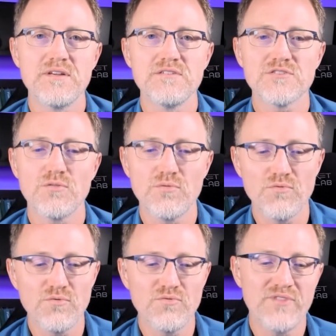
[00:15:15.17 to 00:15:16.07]
So
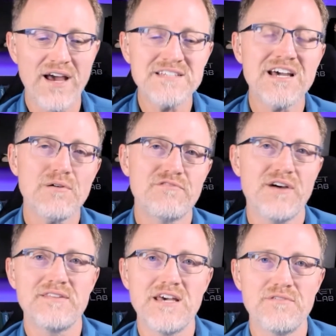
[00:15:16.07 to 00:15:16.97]
that's how I'd
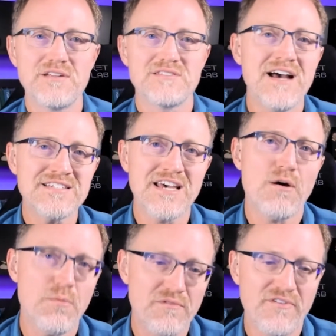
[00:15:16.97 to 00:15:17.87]
find the evidence. That's
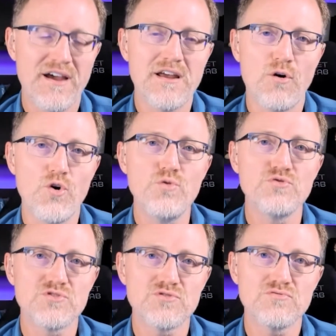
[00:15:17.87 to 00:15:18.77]
how I would find out
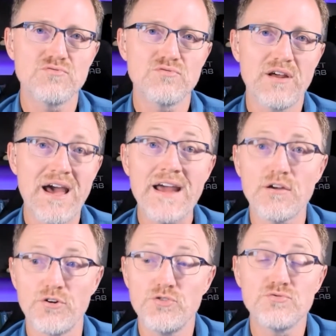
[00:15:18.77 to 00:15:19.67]
who's
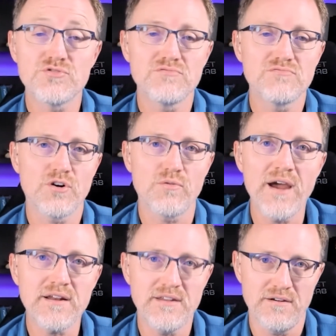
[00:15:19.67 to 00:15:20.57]
accurate, who's
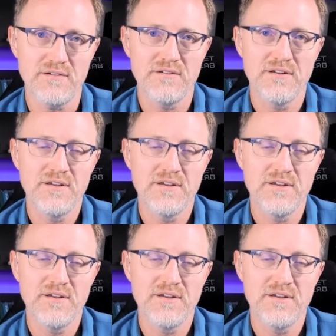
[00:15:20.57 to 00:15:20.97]
correct here.